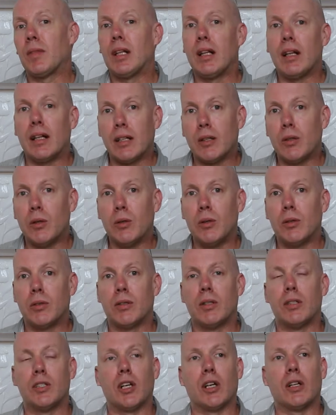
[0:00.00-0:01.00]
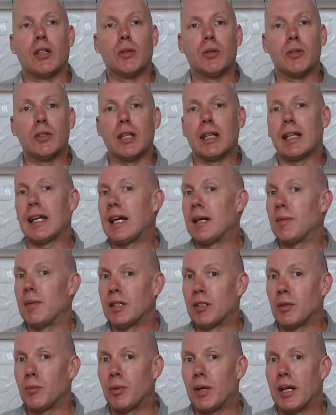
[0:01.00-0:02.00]
Like all journals, it came
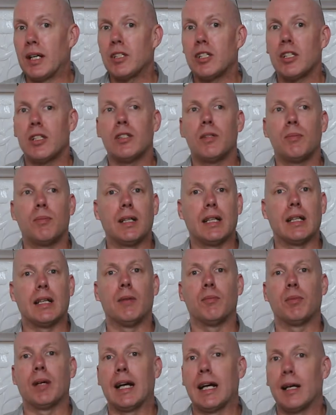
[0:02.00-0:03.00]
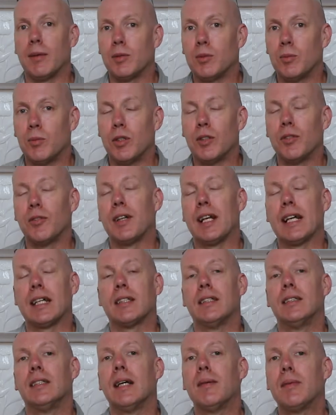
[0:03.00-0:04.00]
under pressure to become perhaps more of an
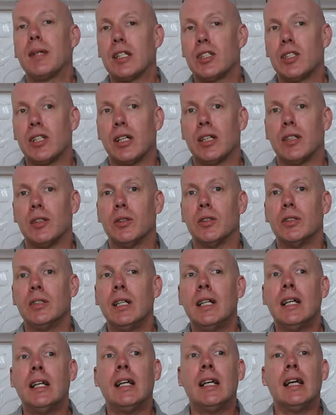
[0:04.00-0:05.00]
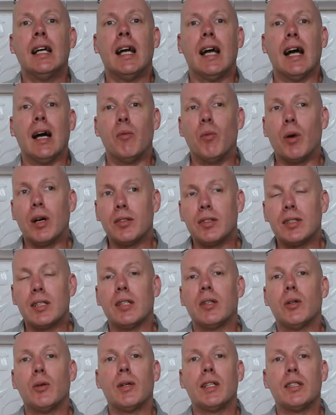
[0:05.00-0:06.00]
academic journal, and whilst
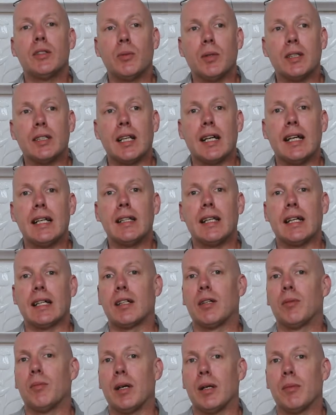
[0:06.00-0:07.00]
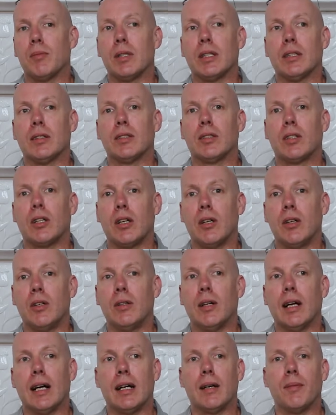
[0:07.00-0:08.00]
it always retained that commitment
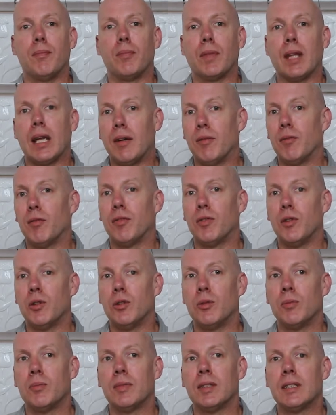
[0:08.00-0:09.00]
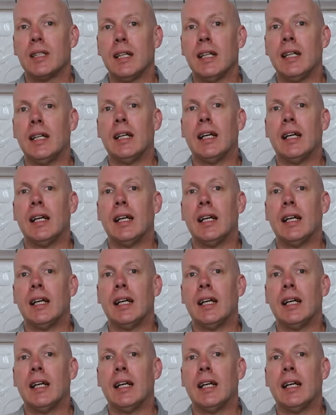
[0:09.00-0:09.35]
to informed